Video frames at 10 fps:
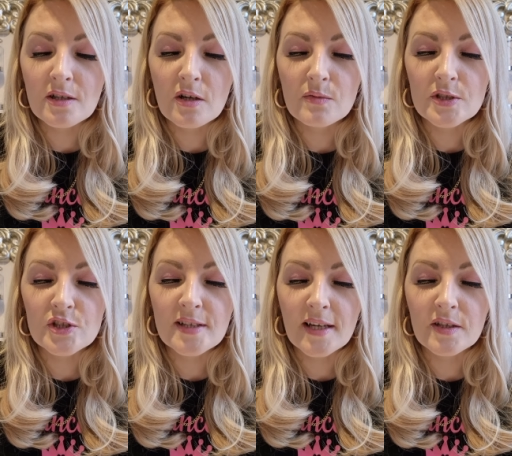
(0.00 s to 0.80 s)
Lord, we
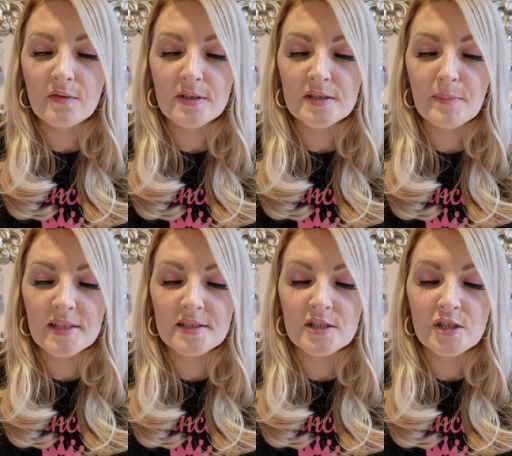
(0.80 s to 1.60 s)
just thank you for this
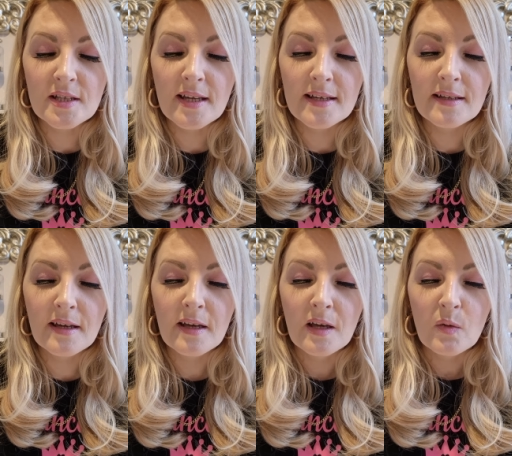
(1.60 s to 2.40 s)
message today.
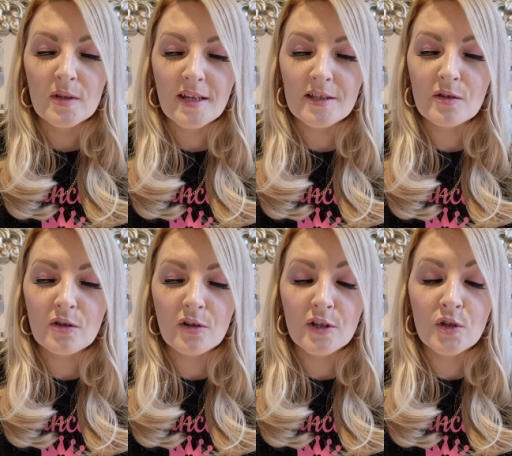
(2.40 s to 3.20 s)
We thank you,
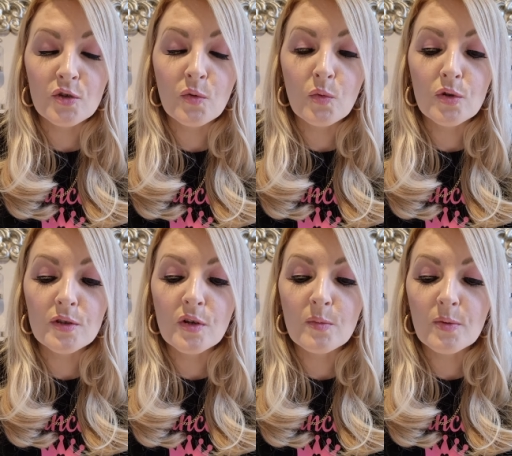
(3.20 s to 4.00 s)
Lord, that you're the one who